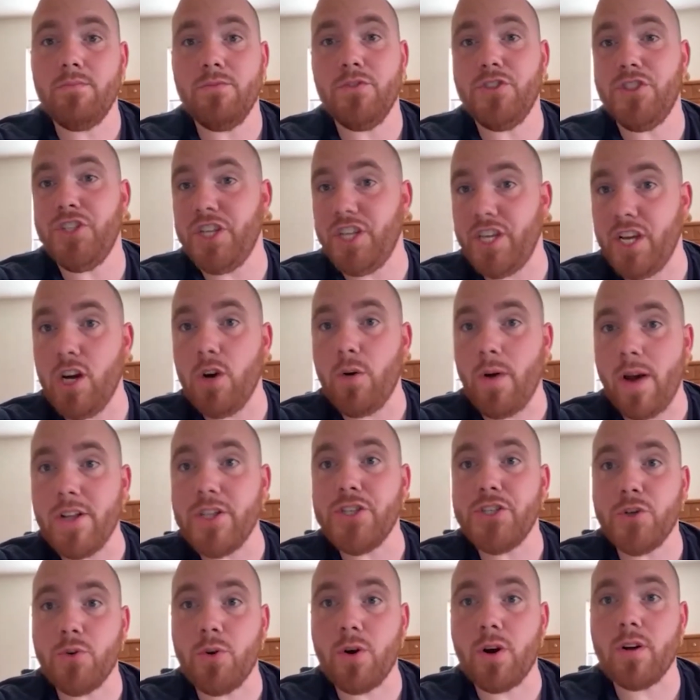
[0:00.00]
Gio at
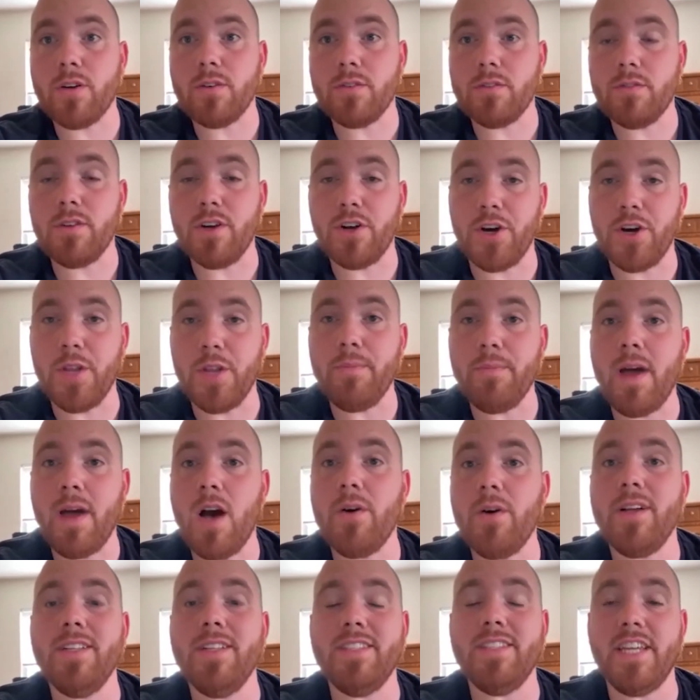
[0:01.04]
short, a good
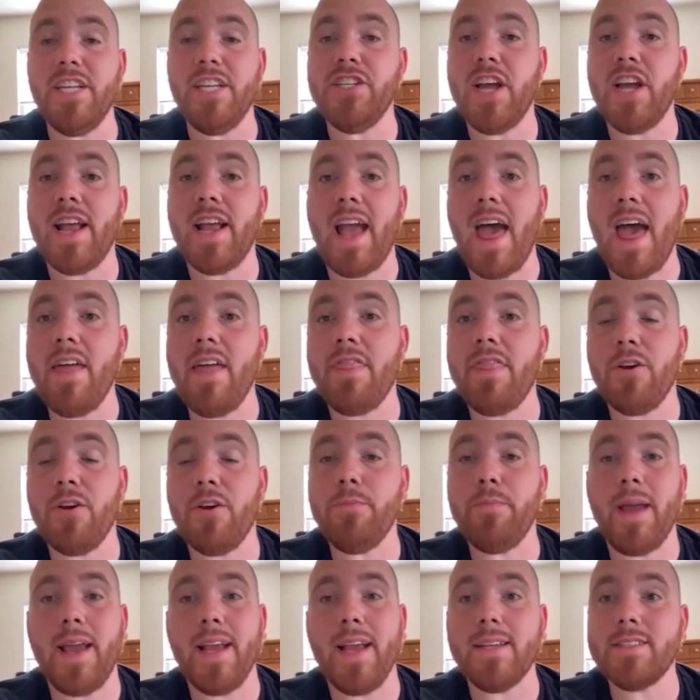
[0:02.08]
amount, and DJ at
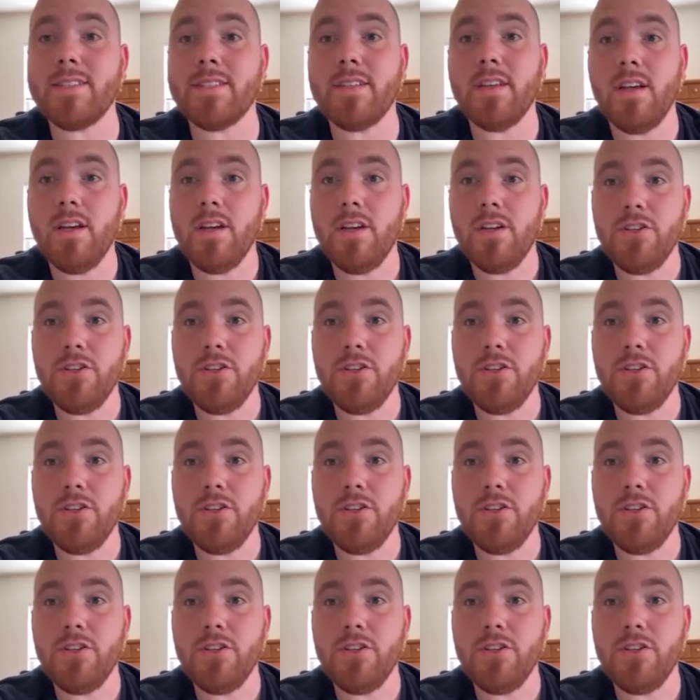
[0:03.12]
third base.